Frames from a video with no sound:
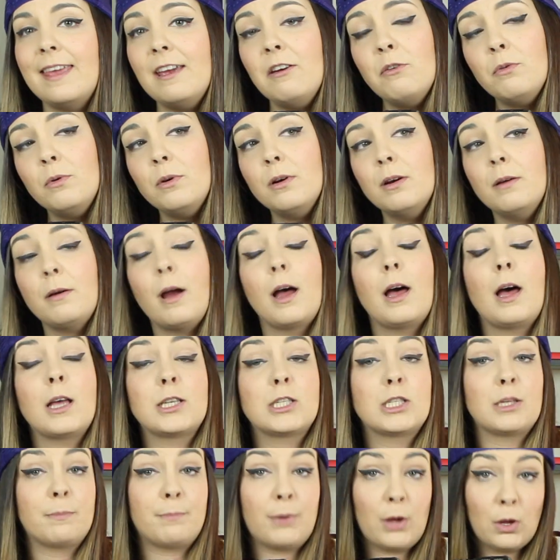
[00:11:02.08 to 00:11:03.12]
they
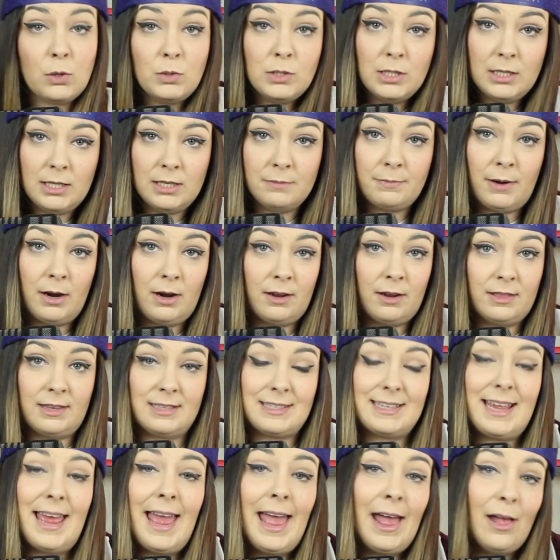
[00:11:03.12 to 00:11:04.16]
were supposedly part of
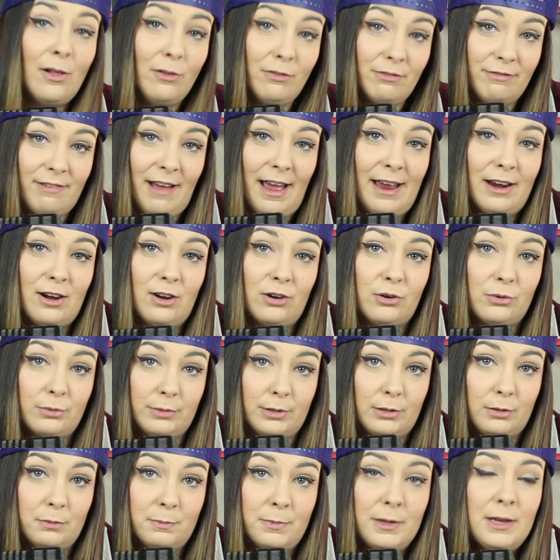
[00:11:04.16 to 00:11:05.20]
this Hellfire
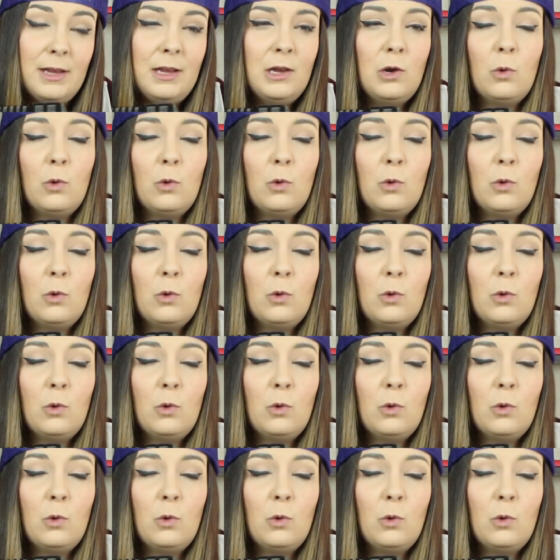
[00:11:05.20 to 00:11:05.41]
group,